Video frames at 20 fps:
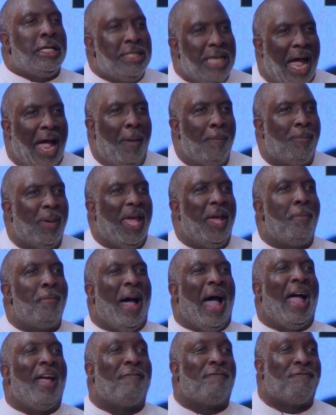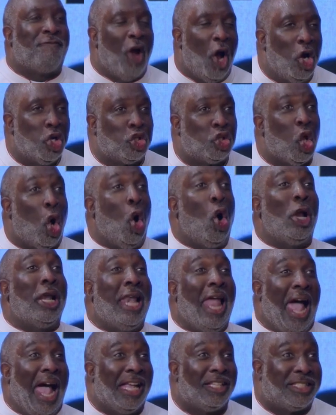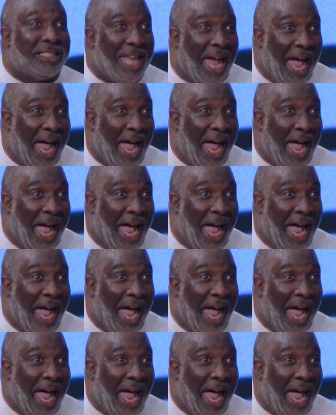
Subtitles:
not be my first or last